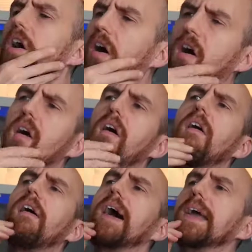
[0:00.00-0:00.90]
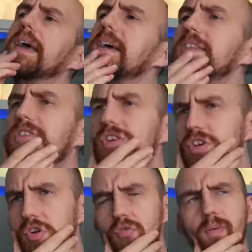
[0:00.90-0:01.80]
Alright, do
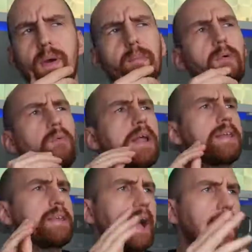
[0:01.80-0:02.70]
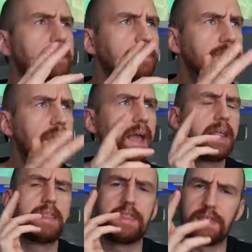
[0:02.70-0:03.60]
you remember when Dan
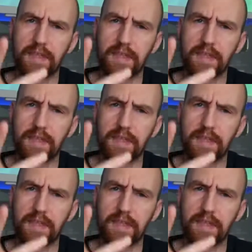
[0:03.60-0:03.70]
said